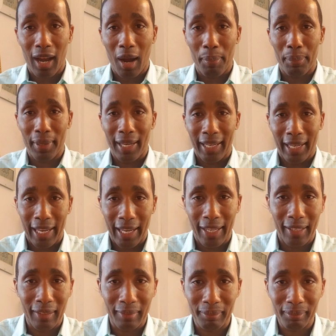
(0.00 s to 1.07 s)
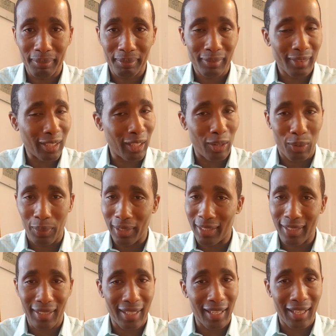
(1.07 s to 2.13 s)
up again. Glory
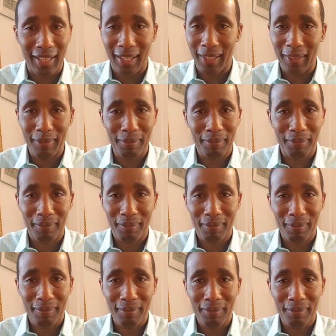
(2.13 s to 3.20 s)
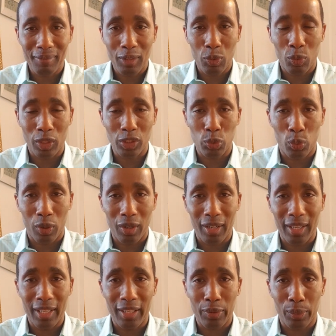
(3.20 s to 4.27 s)
to God. What's water
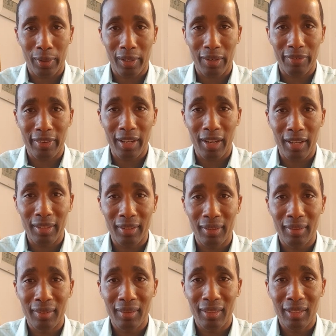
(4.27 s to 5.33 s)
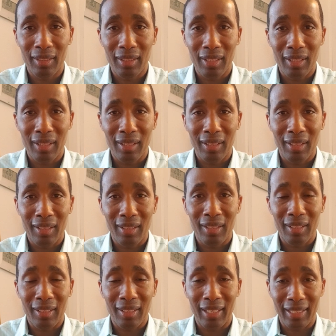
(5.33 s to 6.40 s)
in the Word of God?
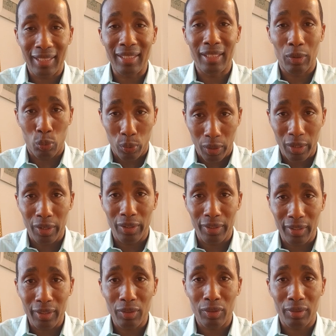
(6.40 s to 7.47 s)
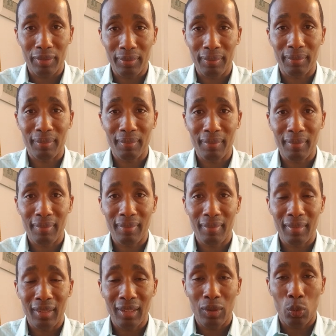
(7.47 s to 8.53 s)
It's the Word.
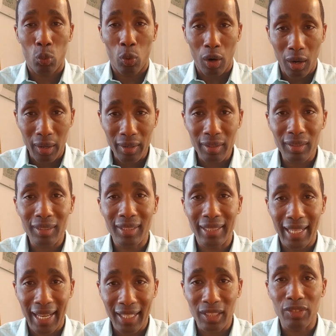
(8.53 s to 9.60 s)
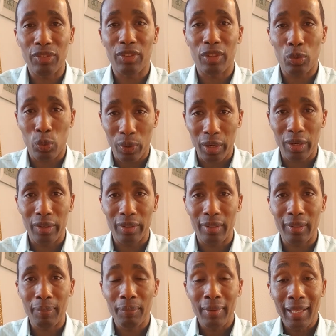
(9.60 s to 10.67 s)
Water stands for the Word.
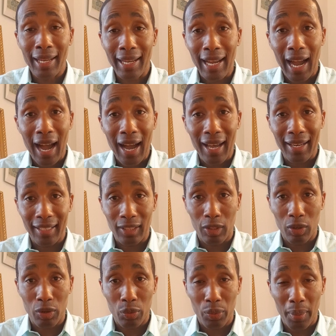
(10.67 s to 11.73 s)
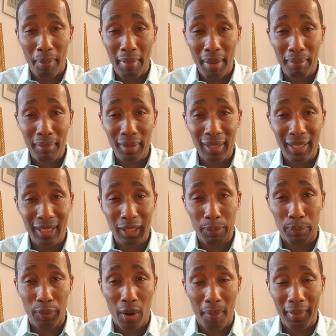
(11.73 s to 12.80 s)
God is going to remember His
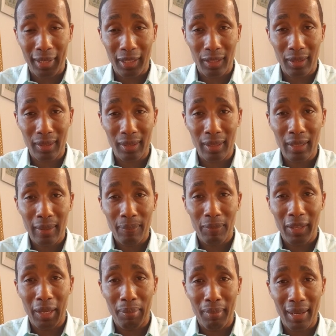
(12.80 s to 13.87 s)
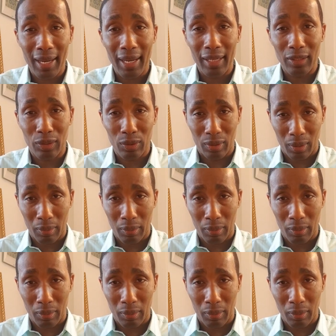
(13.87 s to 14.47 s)
promise He made to